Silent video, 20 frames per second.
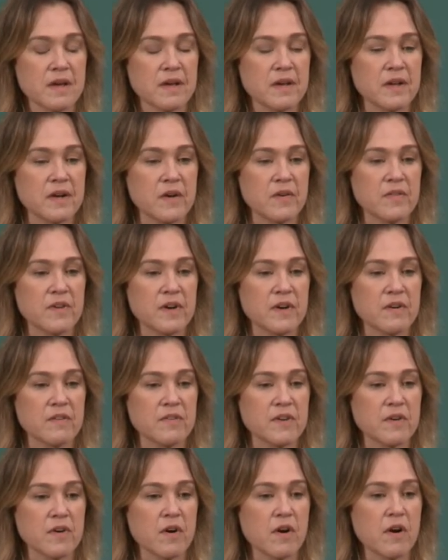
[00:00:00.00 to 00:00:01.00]

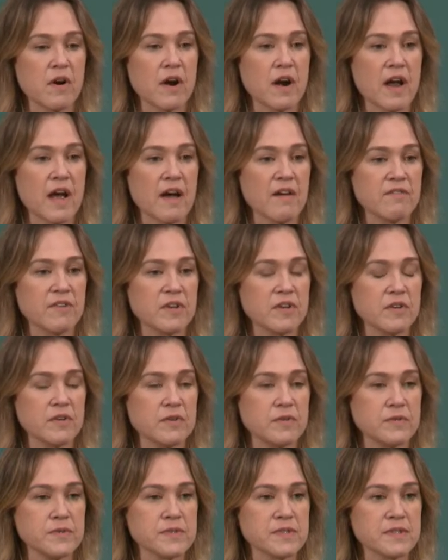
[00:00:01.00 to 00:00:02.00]
There are
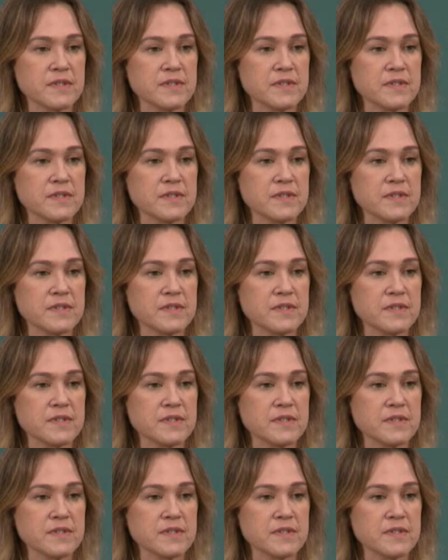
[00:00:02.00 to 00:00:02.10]
avenues